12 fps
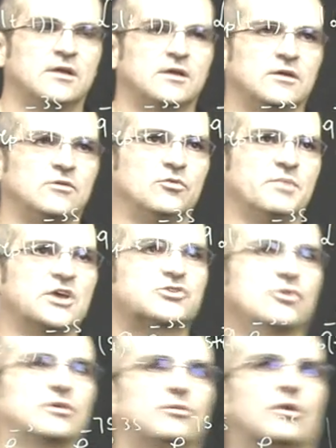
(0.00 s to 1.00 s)
You make
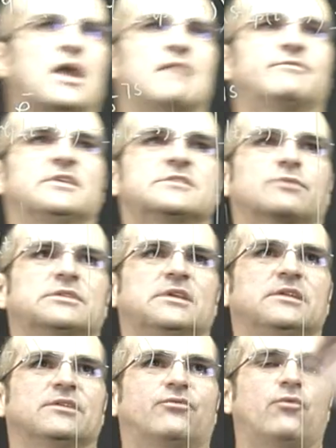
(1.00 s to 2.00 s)
sure you have this written
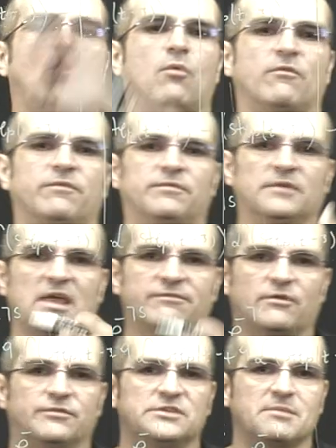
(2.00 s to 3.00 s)
in the form of f
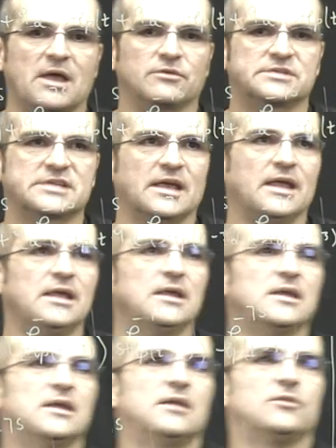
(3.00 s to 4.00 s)
of t minus a.
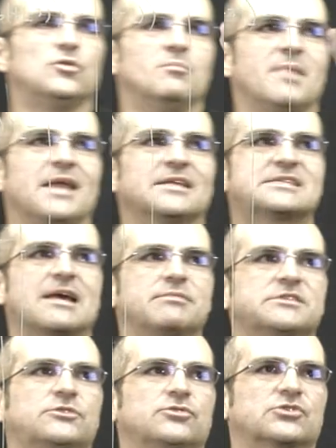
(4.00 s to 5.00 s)
You make the
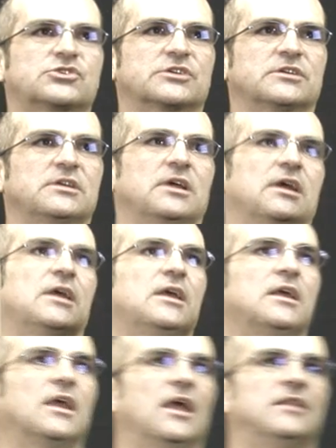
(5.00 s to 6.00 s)
substitution,
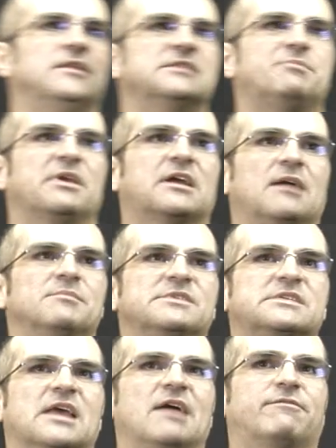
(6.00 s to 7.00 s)
and this
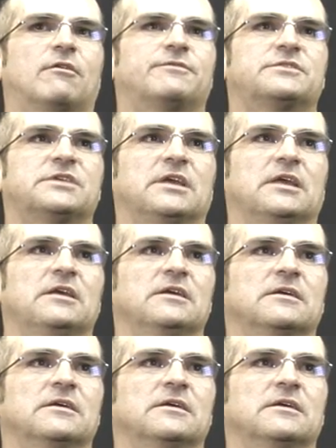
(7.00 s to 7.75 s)
becomes f of t.